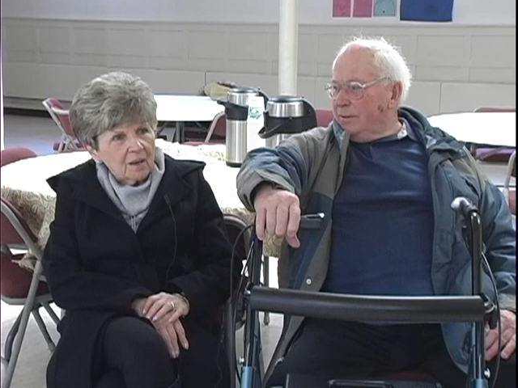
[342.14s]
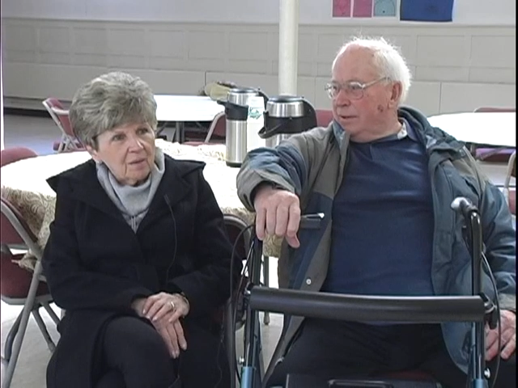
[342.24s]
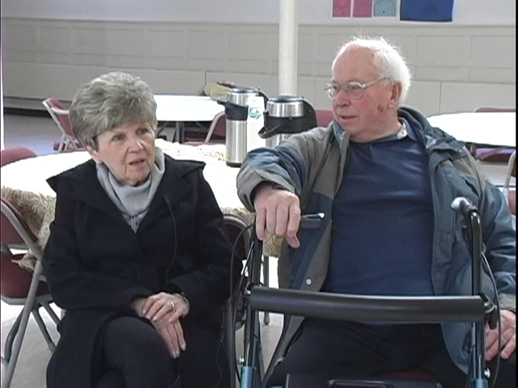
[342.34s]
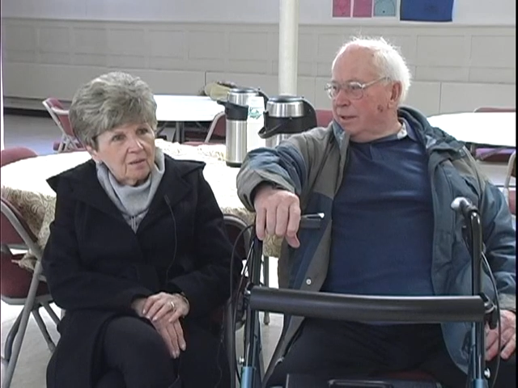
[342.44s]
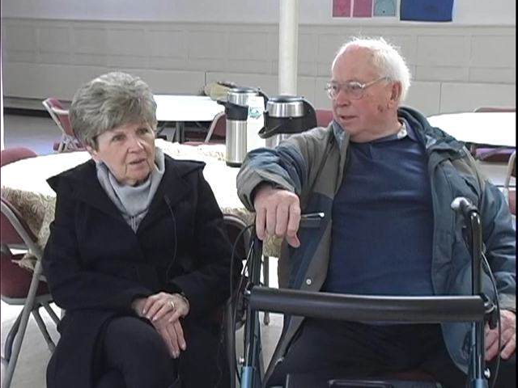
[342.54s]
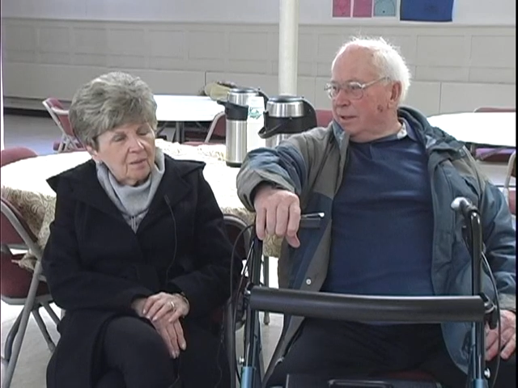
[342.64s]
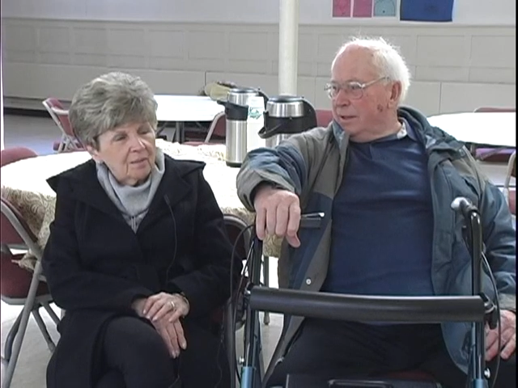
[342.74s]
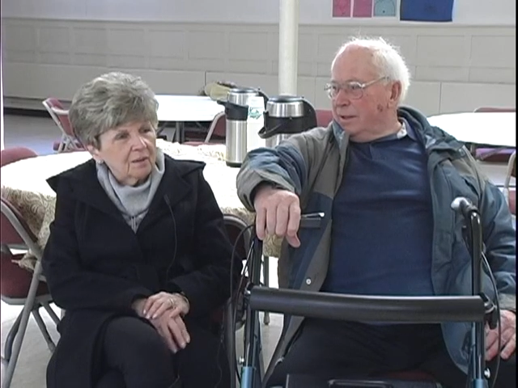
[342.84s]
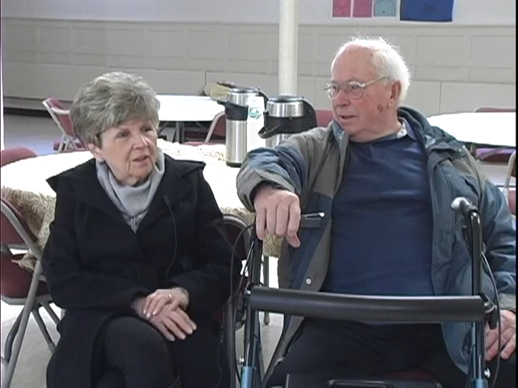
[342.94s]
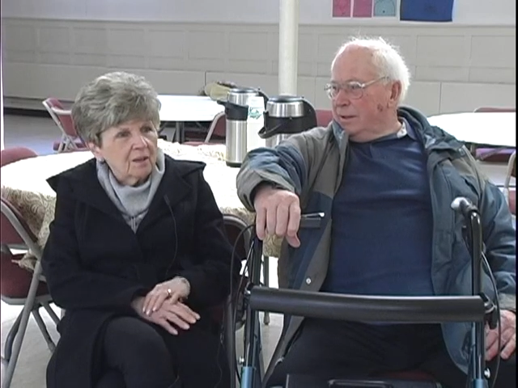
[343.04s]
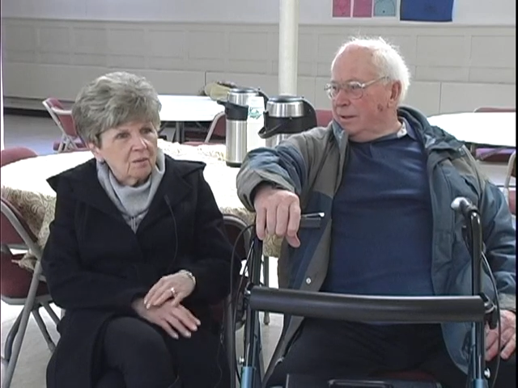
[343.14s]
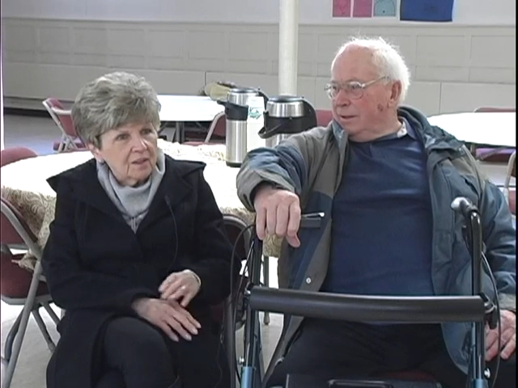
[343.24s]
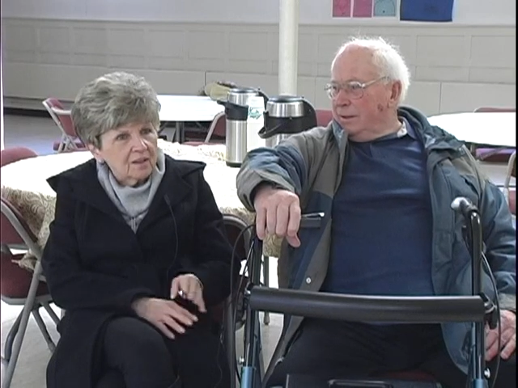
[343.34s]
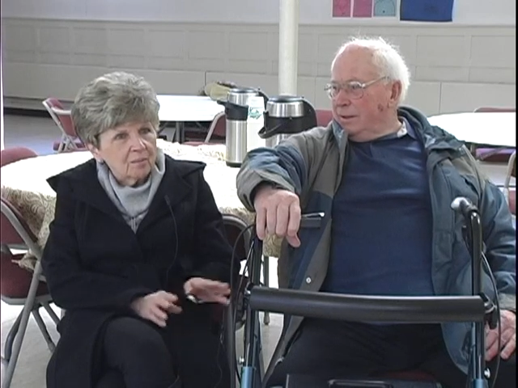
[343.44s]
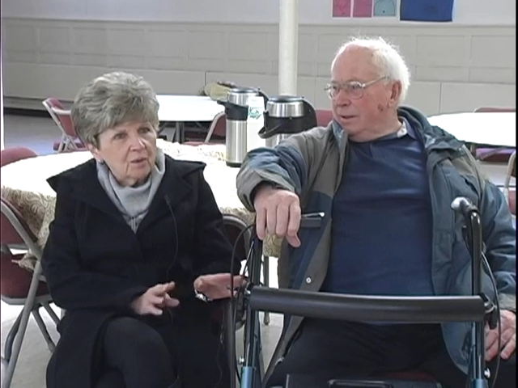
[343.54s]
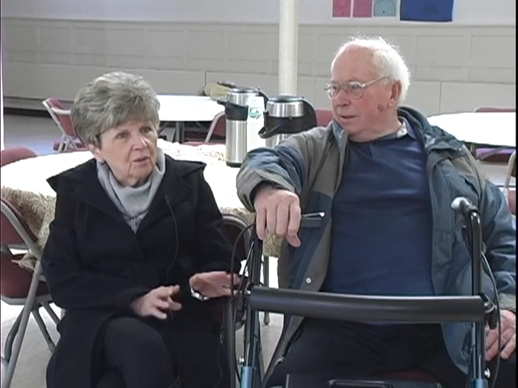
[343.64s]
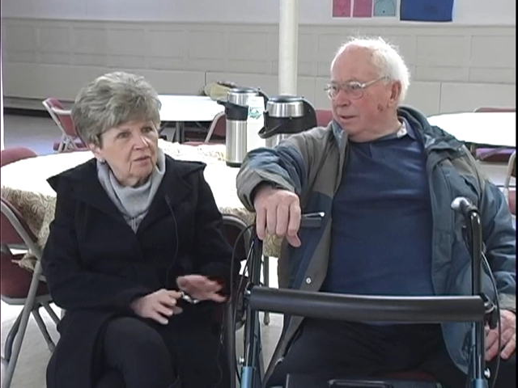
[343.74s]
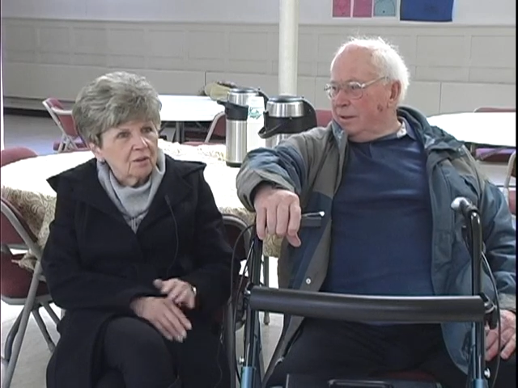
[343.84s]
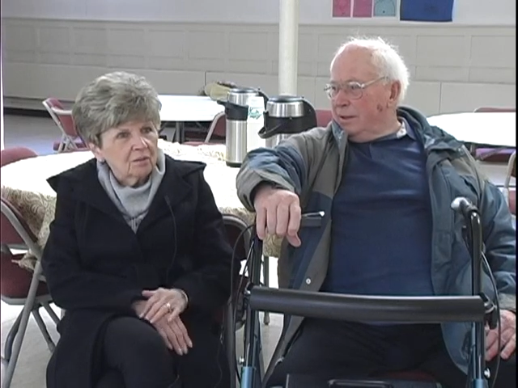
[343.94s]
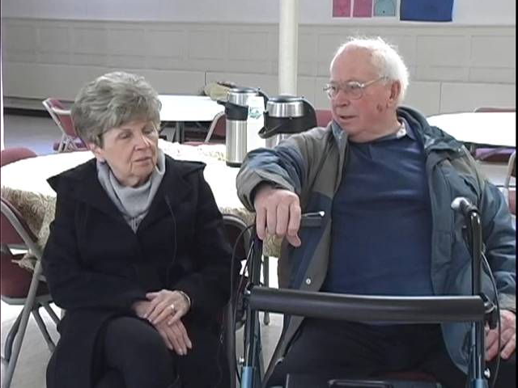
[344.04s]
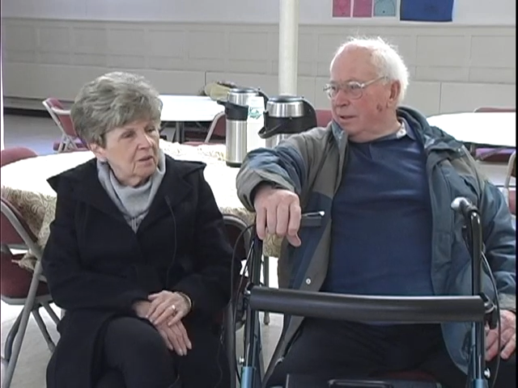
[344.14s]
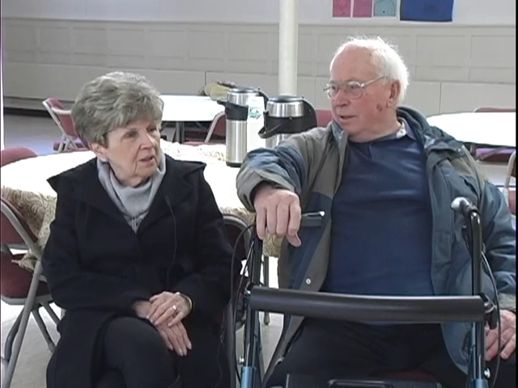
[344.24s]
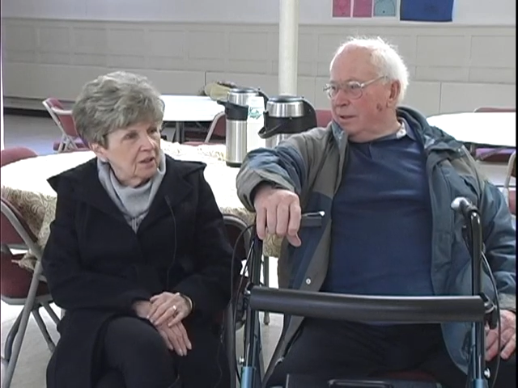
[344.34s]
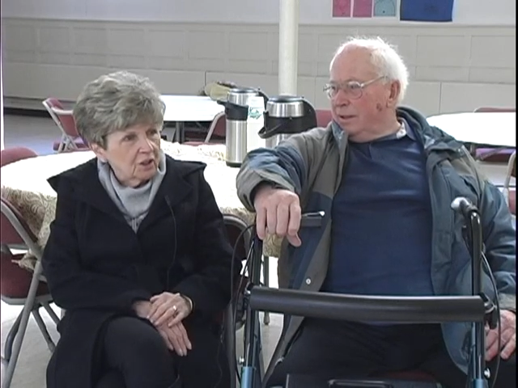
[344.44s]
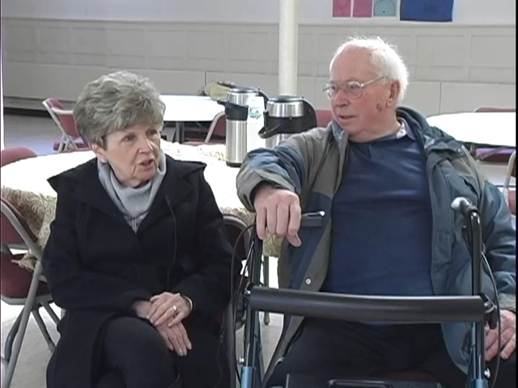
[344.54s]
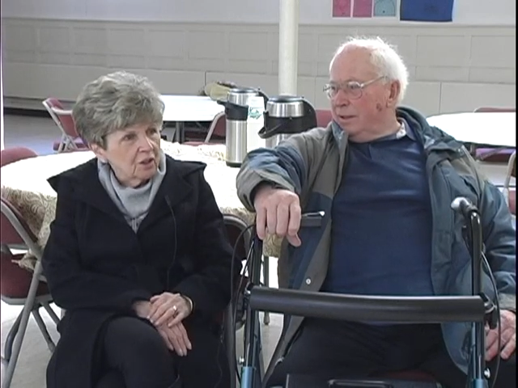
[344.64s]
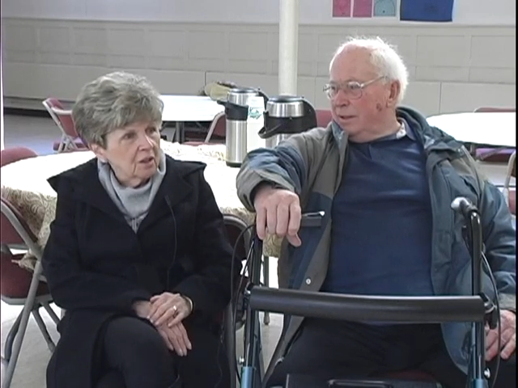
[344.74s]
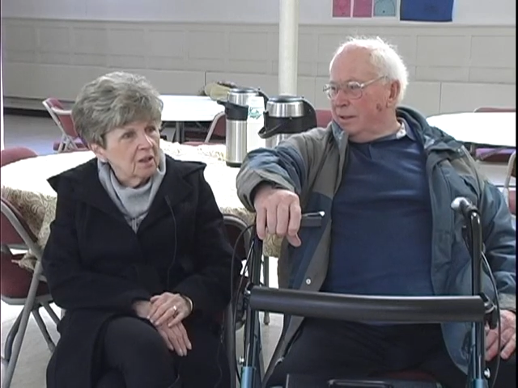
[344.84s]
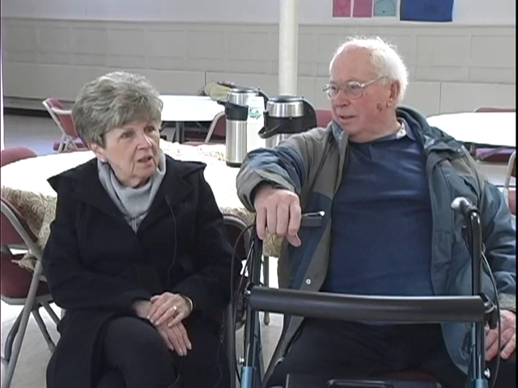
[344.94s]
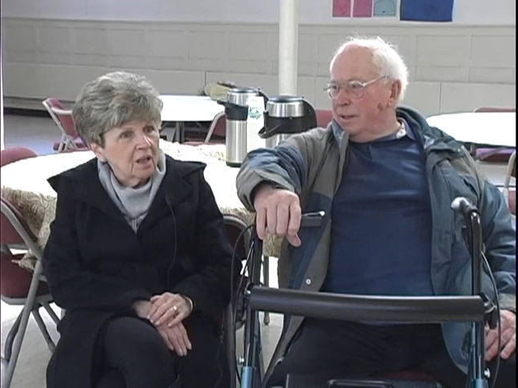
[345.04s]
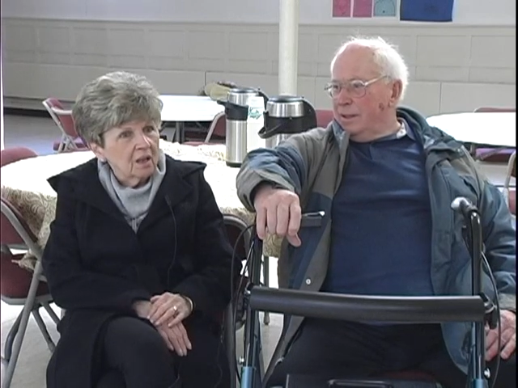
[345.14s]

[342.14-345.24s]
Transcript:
Speaker 1: I mean, it, the building was in beautiful condition,